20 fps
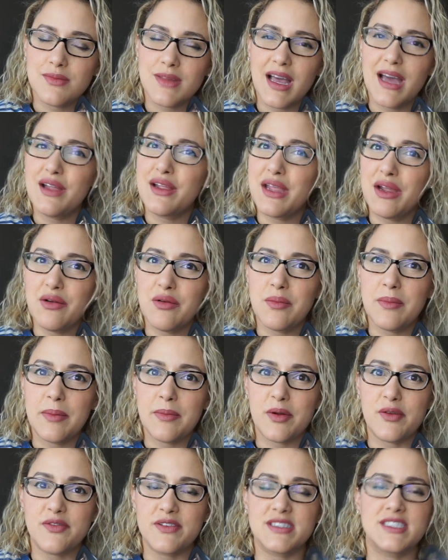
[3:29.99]
I can't
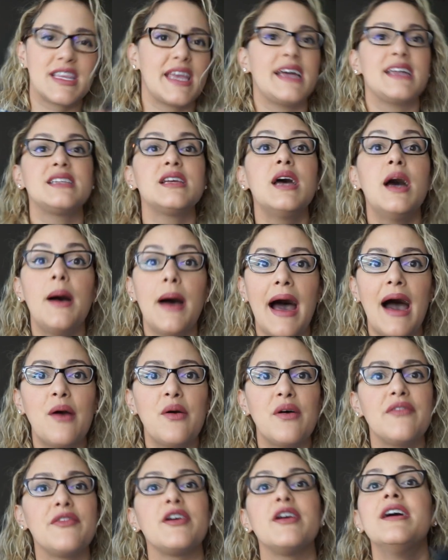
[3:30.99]
remember if it scanned.
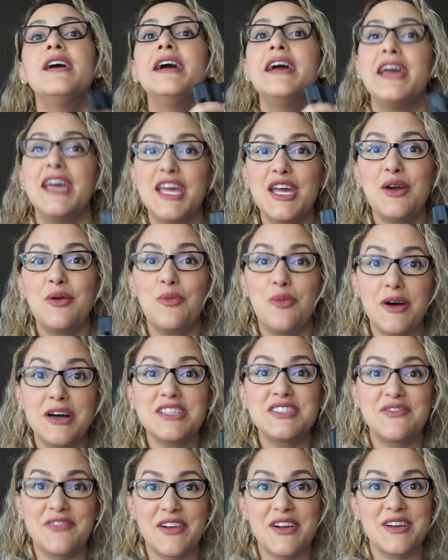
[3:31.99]
However, it
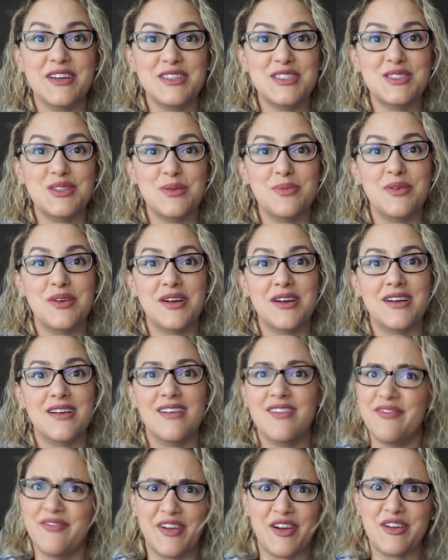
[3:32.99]
was very
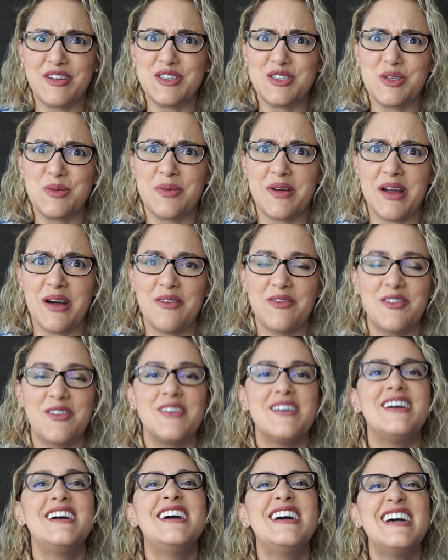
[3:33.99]
super helpful.